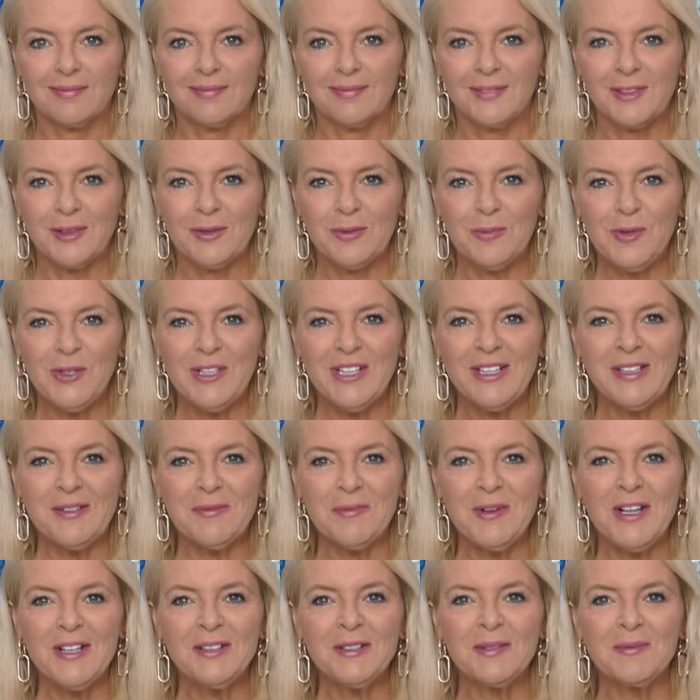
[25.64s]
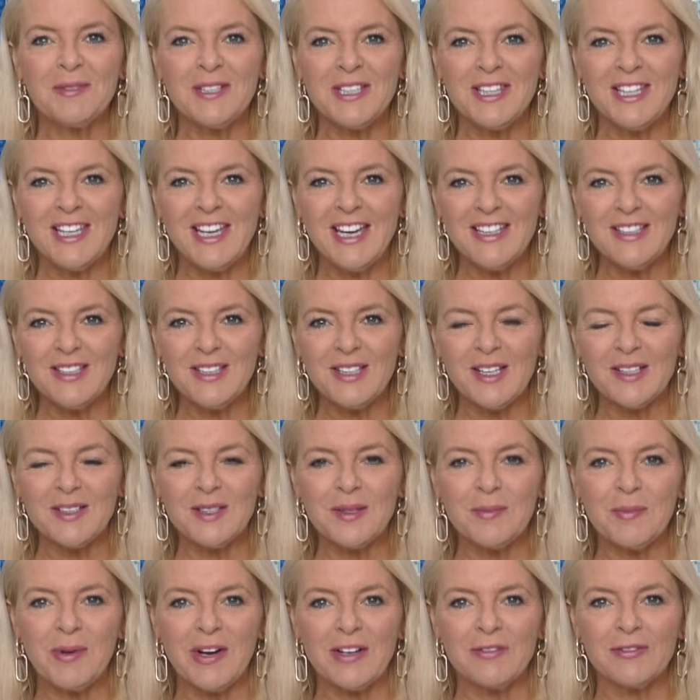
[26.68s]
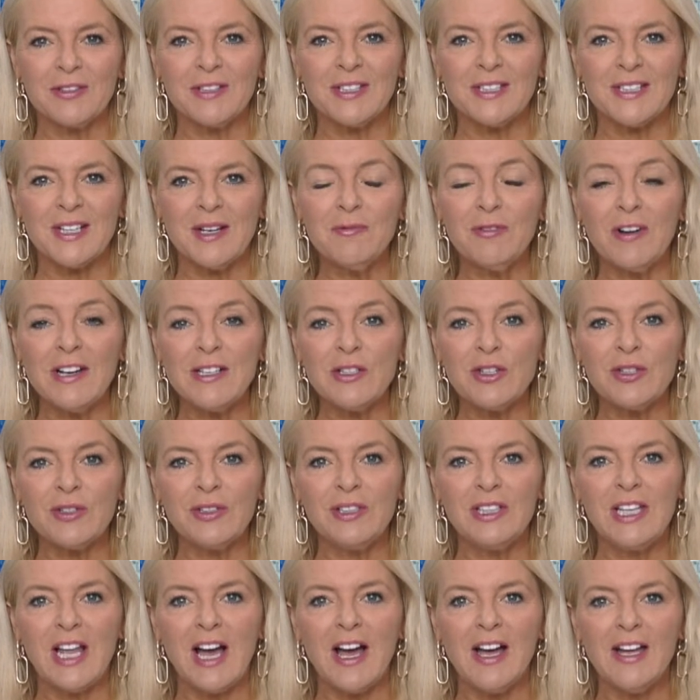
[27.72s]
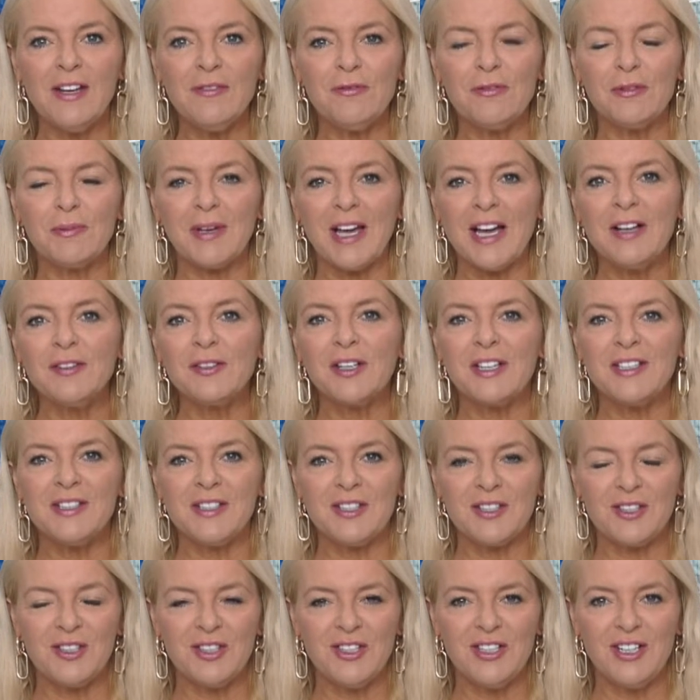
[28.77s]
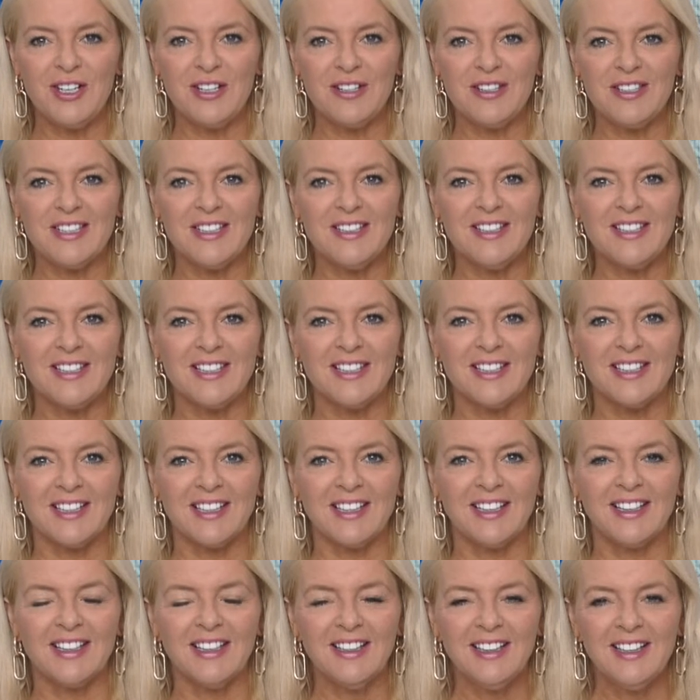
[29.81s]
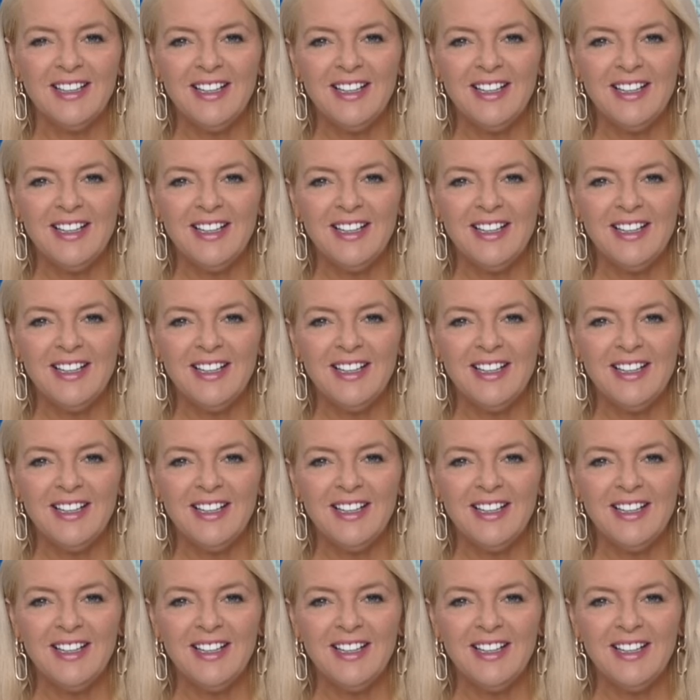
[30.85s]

Good morning and welcome to the A S X at Breakfast. I'm Rachel, live from Kalkine Studios in Sydney.